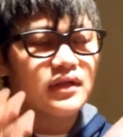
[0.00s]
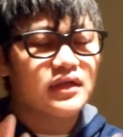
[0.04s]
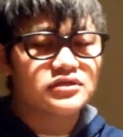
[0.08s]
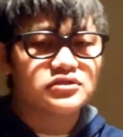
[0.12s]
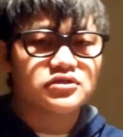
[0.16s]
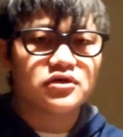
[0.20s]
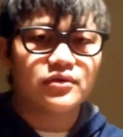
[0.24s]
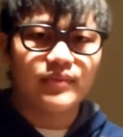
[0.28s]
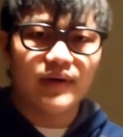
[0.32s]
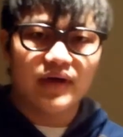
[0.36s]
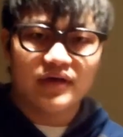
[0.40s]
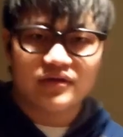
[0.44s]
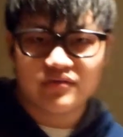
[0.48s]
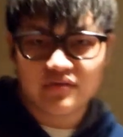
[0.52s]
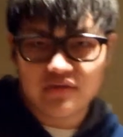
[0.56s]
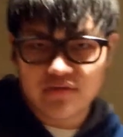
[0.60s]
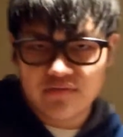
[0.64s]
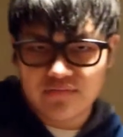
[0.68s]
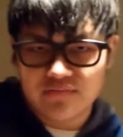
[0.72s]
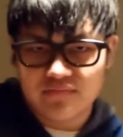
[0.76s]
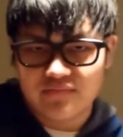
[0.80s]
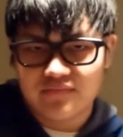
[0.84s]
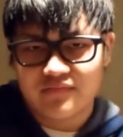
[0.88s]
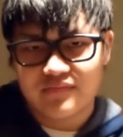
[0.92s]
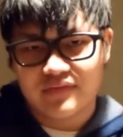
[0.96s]
let's go back to
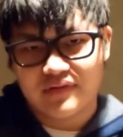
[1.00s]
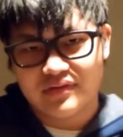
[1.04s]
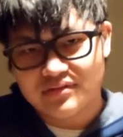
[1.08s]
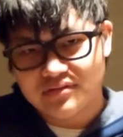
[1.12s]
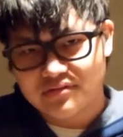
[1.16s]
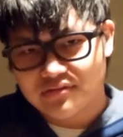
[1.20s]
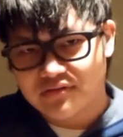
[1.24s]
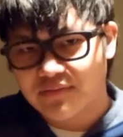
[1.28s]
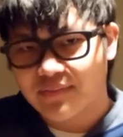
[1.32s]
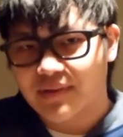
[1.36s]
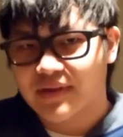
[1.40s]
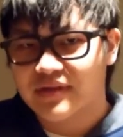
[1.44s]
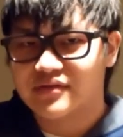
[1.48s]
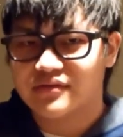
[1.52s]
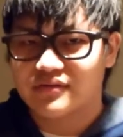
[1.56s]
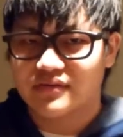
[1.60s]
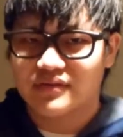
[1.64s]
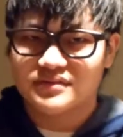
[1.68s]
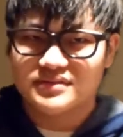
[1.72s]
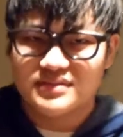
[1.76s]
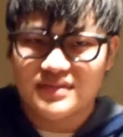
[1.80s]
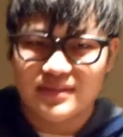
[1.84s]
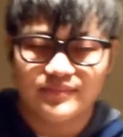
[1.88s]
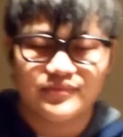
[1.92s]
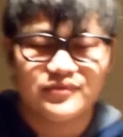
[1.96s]
the
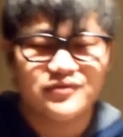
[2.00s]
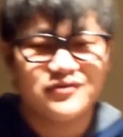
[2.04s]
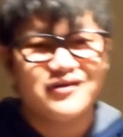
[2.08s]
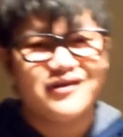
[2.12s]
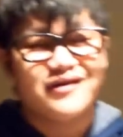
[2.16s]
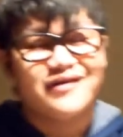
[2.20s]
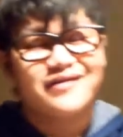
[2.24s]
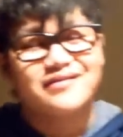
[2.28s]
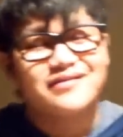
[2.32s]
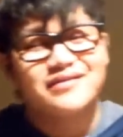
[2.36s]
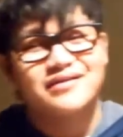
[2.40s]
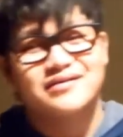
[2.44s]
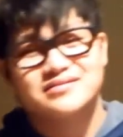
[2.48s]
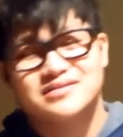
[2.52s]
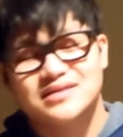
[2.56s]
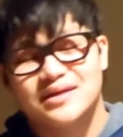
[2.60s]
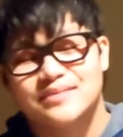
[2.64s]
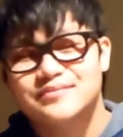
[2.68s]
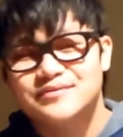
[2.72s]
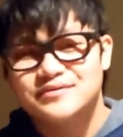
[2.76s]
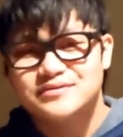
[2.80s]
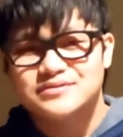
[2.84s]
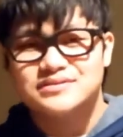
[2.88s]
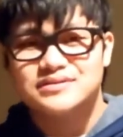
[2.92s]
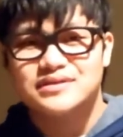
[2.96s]
example. The
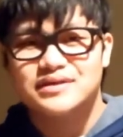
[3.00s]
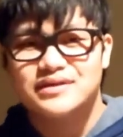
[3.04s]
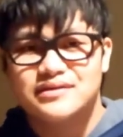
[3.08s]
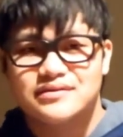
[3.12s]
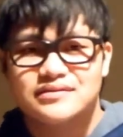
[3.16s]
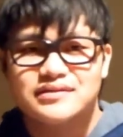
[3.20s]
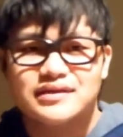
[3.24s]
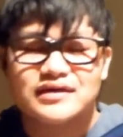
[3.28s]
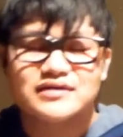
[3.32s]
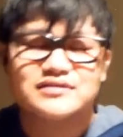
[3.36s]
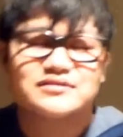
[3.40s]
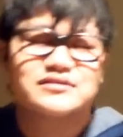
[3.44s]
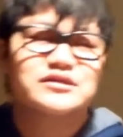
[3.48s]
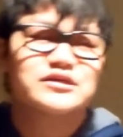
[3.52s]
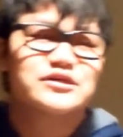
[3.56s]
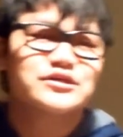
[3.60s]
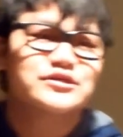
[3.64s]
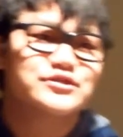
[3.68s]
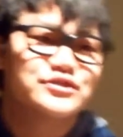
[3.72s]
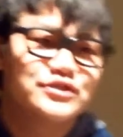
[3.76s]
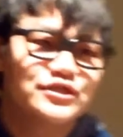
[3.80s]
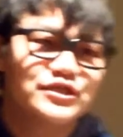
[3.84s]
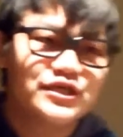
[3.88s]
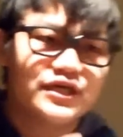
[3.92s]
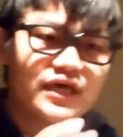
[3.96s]
example is saying that
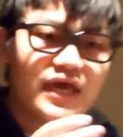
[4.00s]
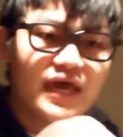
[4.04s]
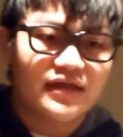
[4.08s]
she